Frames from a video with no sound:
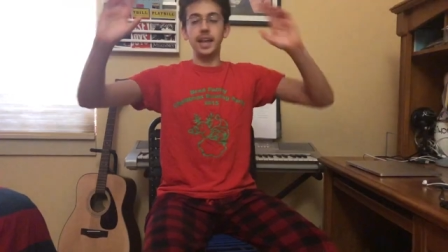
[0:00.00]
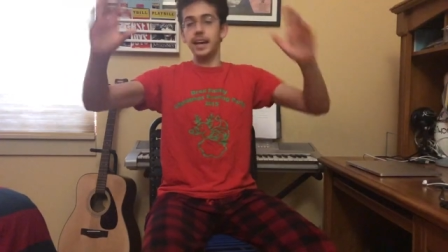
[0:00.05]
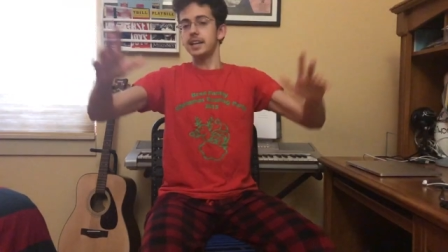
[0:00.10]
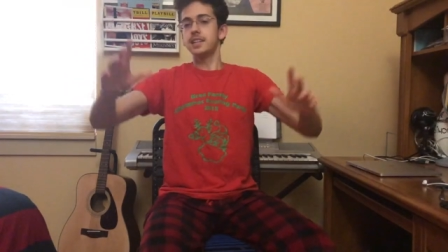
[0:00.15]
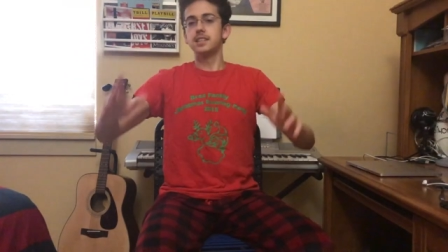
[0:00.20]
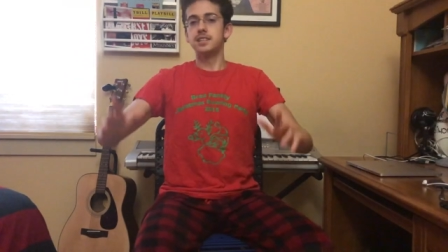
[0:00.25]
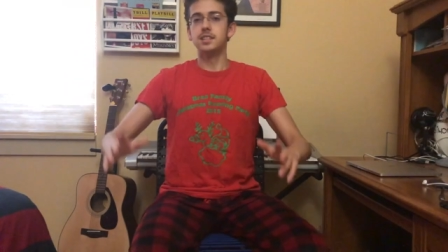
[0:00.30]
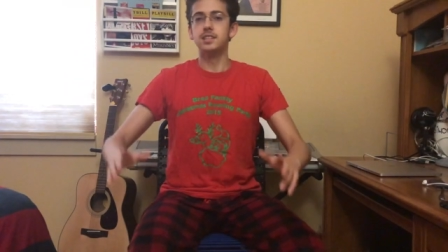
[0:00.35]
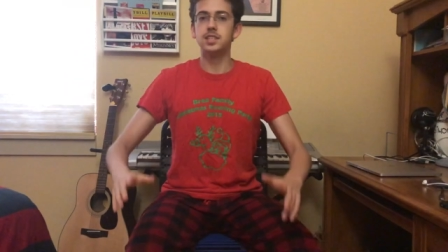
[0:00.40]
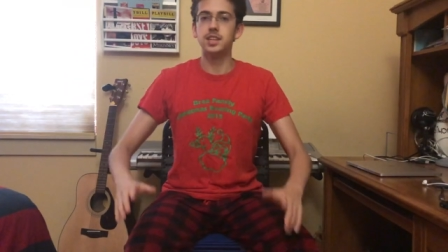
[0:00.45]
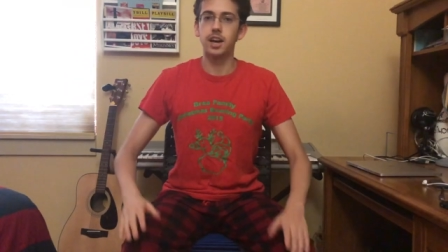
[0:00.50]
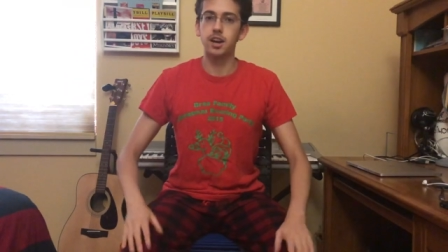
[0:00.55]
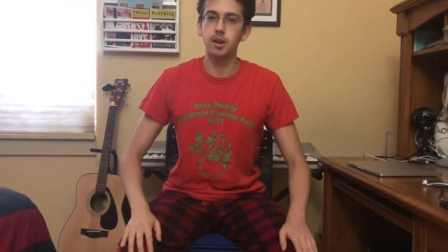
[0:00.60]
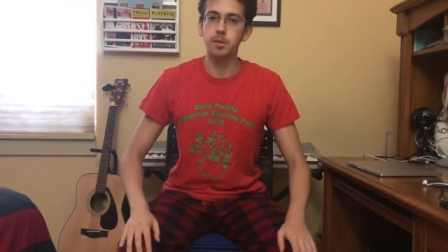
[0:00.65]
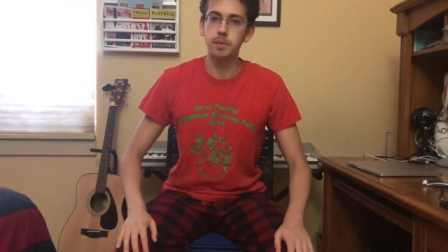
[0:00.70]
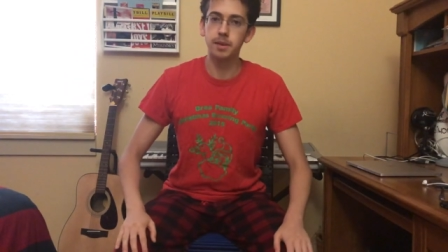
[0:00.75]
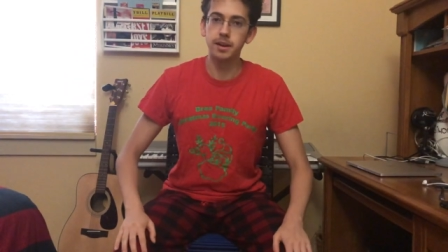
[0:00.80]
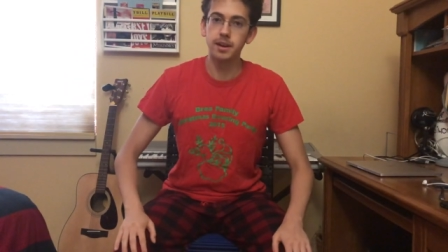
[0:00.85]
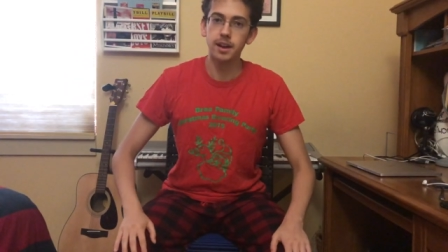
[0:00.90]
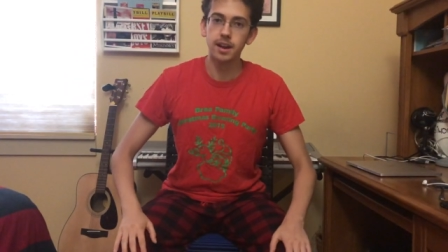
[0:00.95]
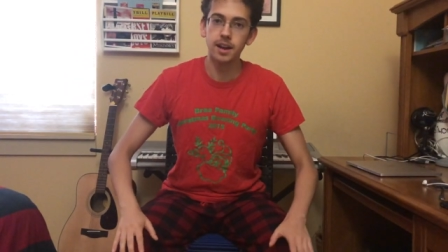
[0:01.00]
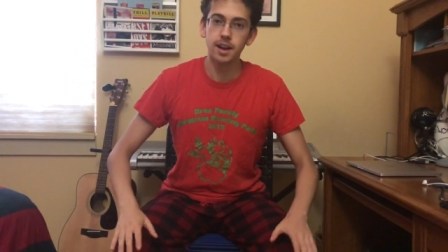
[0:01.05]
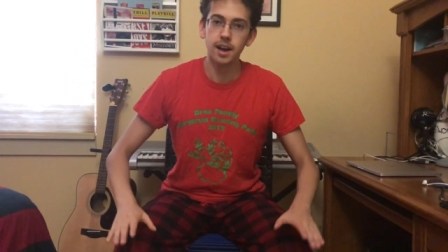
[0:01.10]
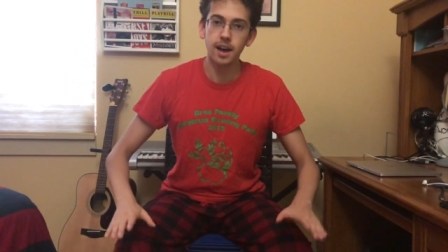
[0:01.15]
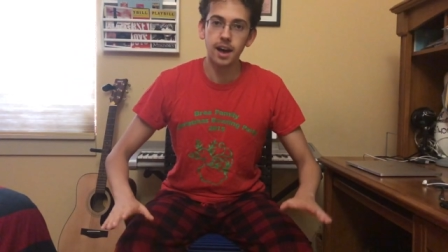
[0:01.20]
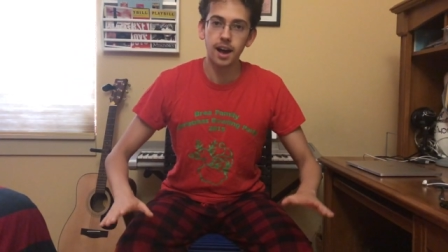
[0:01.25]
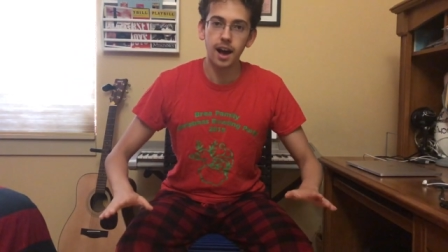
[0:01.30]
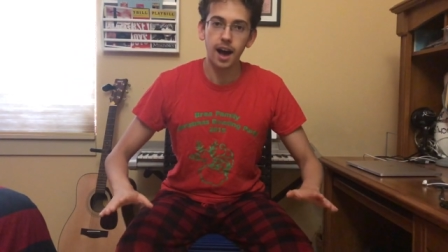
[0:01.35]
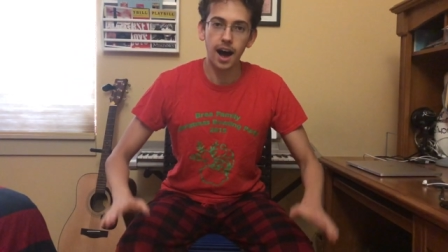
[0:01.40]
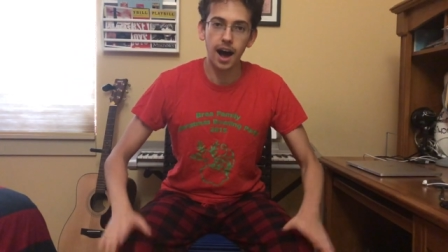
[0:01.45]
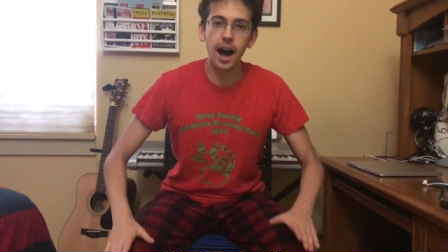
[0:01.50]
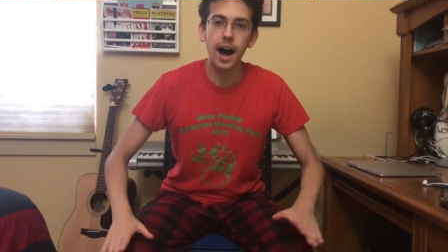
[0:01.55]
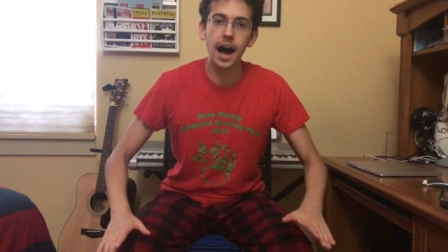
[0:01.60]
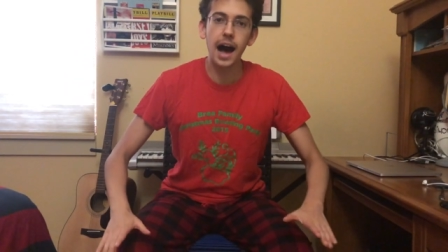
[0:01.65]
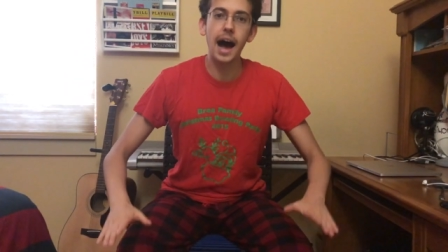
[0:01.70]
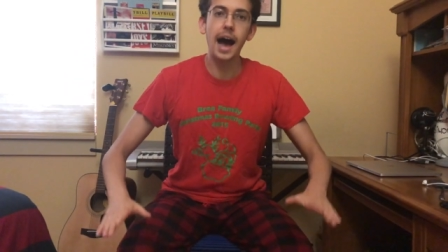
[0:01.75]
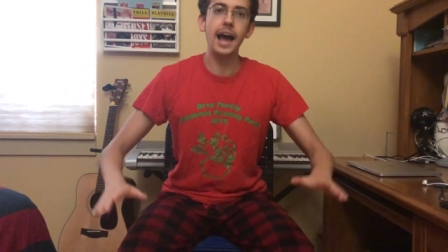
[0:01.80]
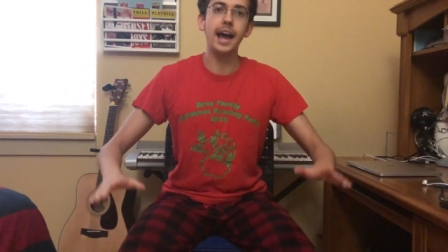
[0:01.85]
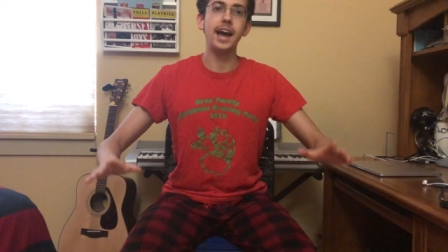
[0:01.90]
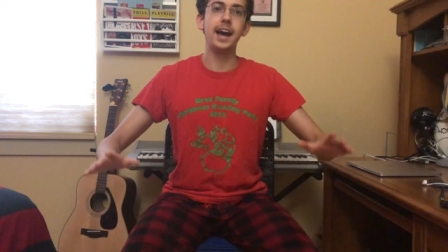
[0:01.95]
Ladies and gentlemen,
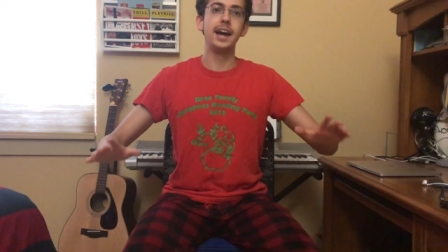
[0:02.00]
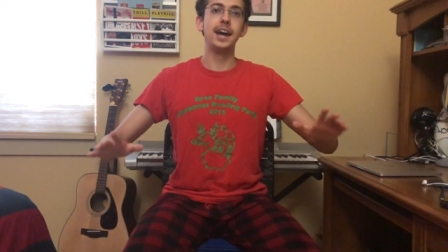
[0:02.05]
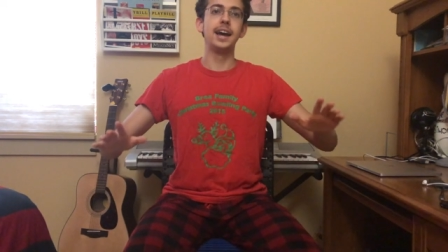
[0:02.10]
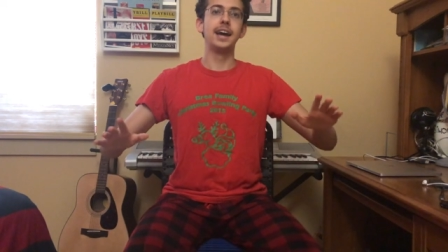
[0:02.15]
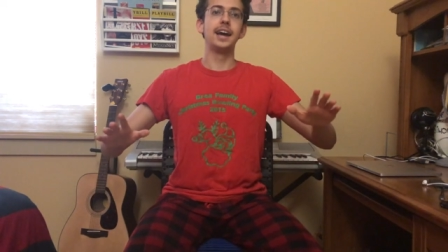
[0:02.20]
I